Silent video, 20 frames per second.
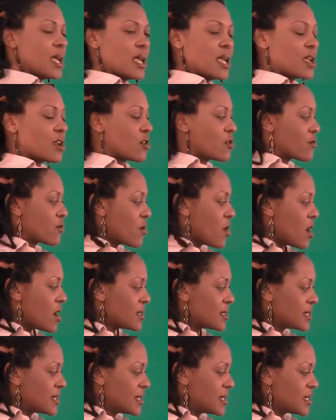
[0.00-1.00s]
and
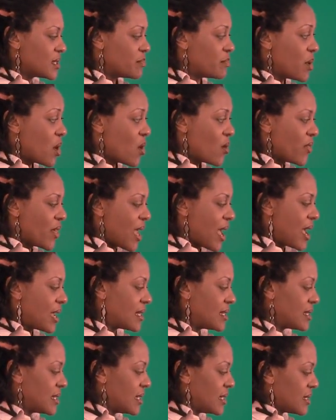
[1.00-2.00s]
crosses both
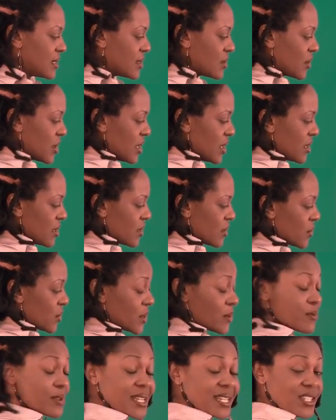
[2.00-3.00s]
axes. So here
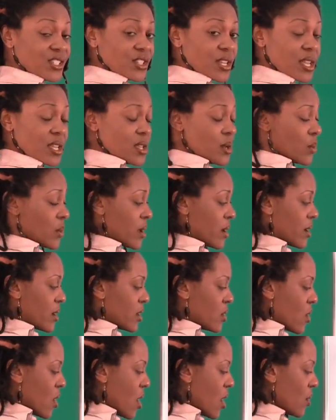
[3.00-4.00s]
we read
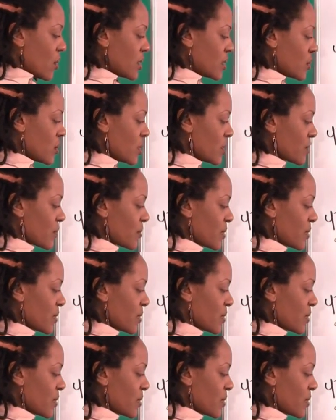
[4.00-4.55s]
January. You always want to